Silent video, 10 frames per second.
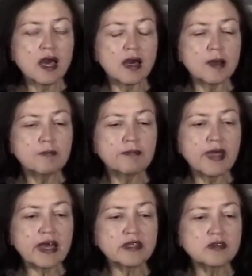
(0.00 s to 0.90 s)
um,
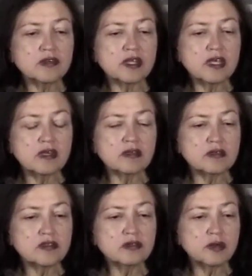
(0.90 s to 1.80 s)
I knew that he
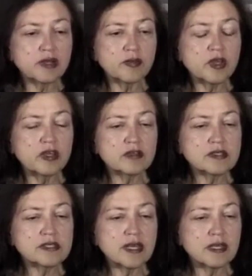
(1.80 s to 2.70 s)
could do whatever he
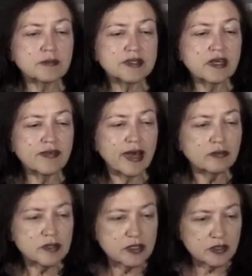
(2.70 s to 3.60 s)
set himself
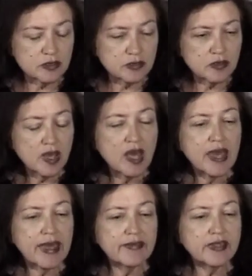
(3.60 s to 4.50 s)
up to do,
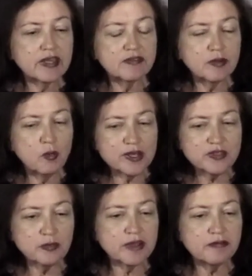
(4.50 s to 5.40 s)
and that if it
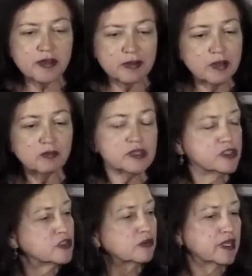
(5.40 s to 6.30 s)
wasn't right for him, he
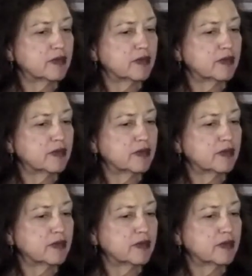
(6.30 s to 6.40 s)
wouldn't do it.